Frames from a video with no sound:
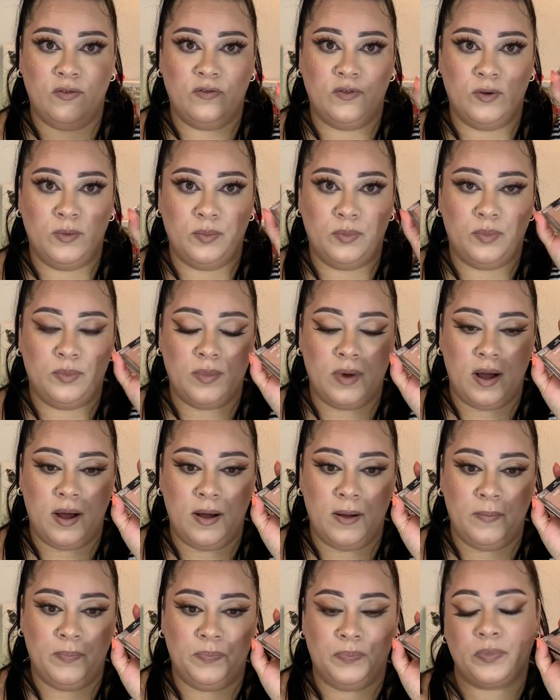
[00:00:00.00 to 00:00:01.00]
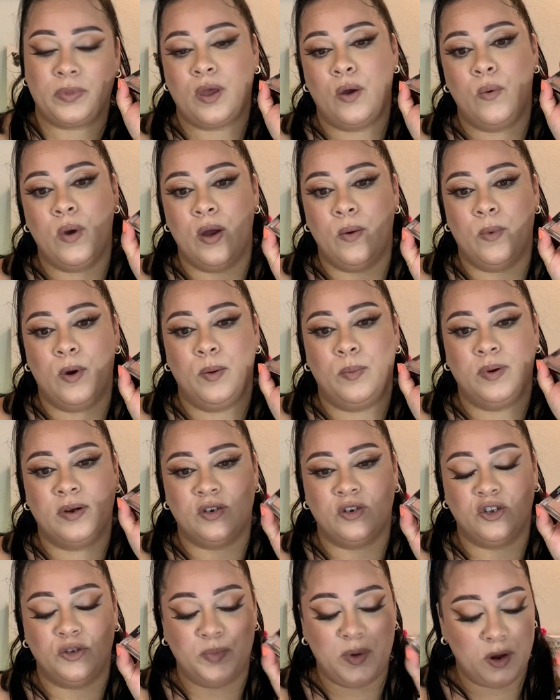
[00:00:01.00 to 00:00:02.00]
from Wet n Wild
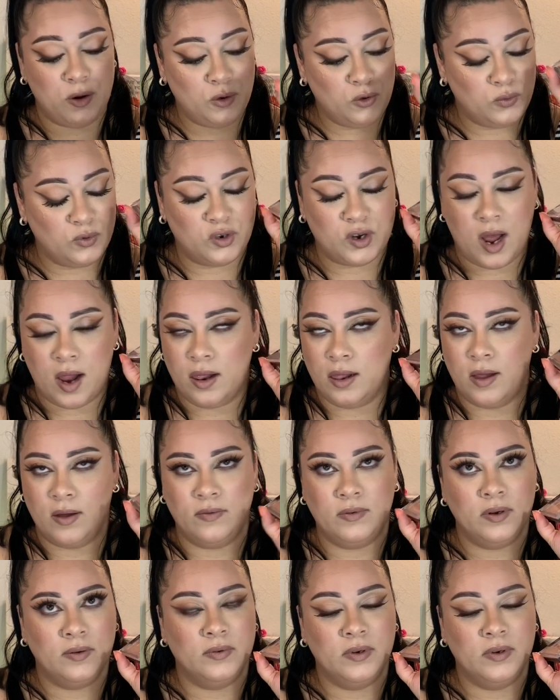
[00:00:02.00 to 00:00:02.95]
Precious Petals, which I love